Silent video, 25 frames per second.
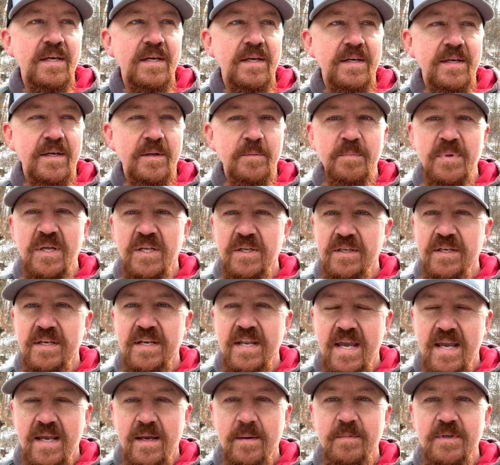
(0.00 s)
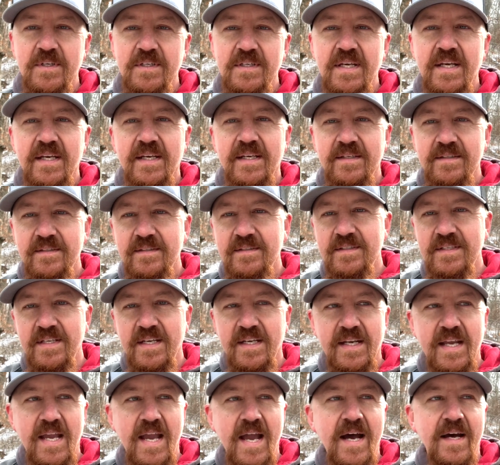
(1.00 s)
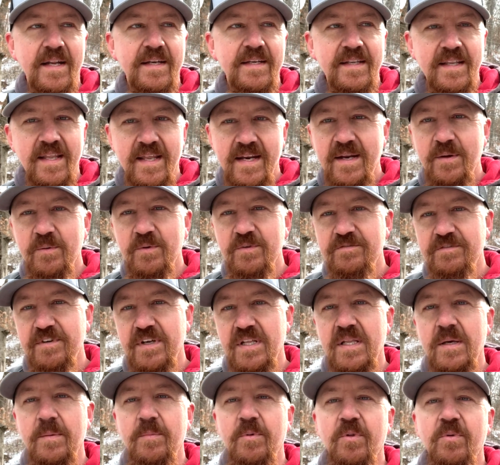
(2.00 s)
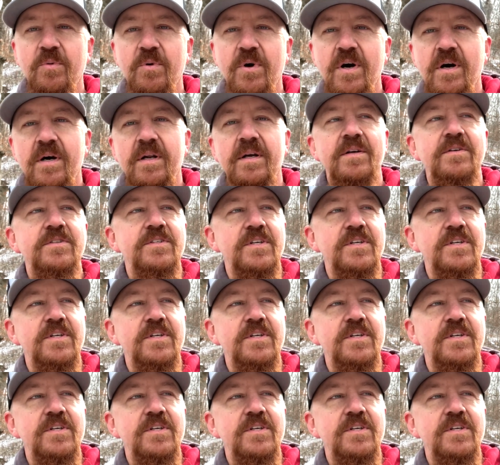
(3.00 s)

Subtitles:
you know, build a dam and dig out, and that it would fill up with water.